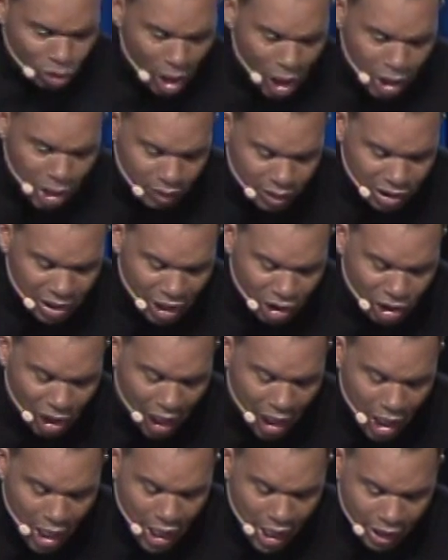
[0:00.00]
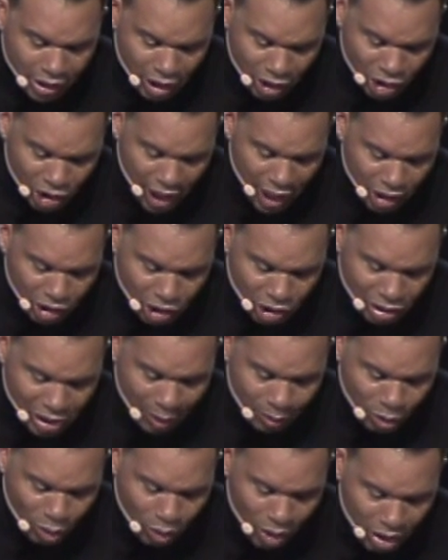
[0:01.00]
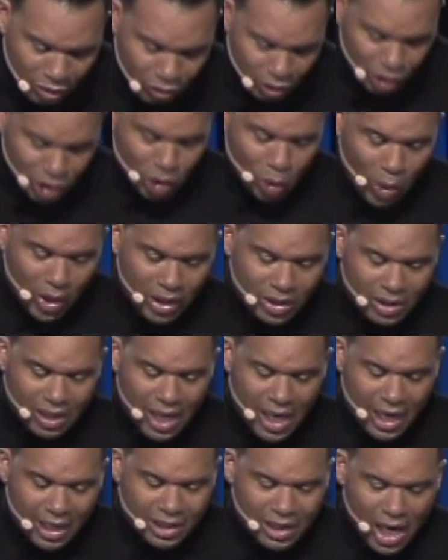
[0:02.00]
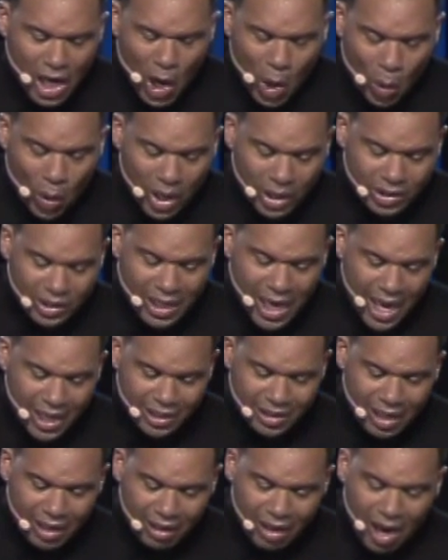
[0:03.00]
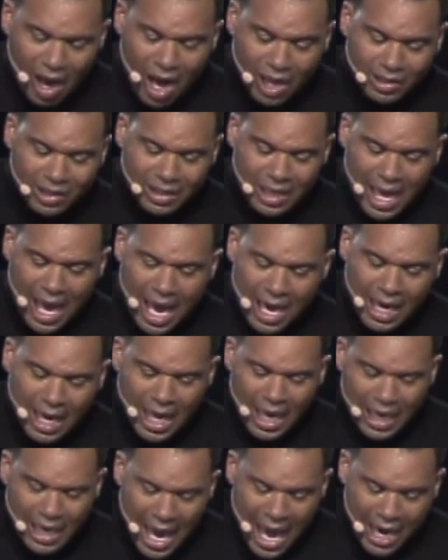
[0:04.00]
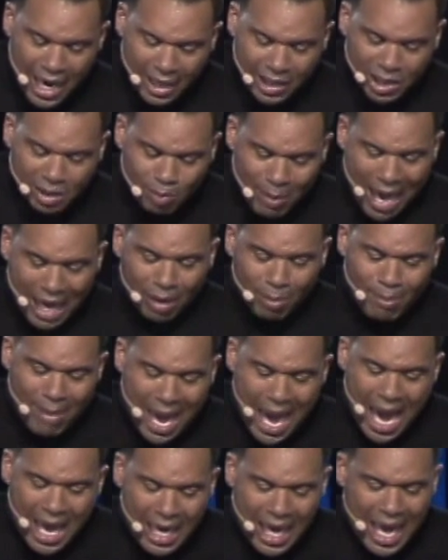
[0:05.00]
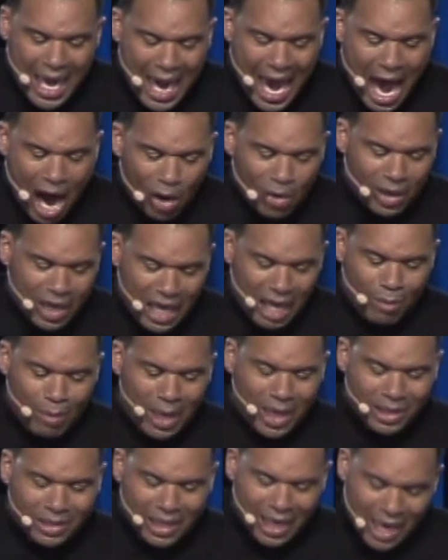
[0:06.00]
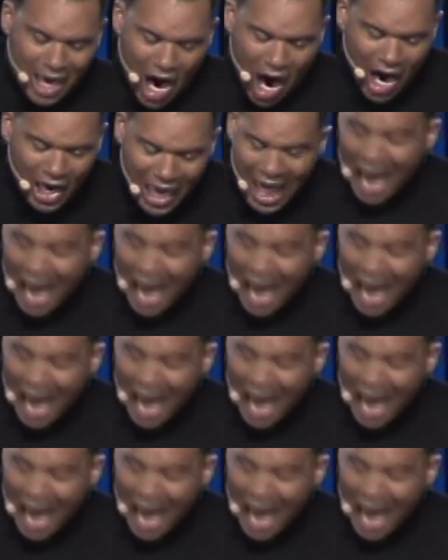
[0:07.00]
to draw your attention to Genesis chapter 1, verse 26, where it says, "Then God said, let us make man in our image, in our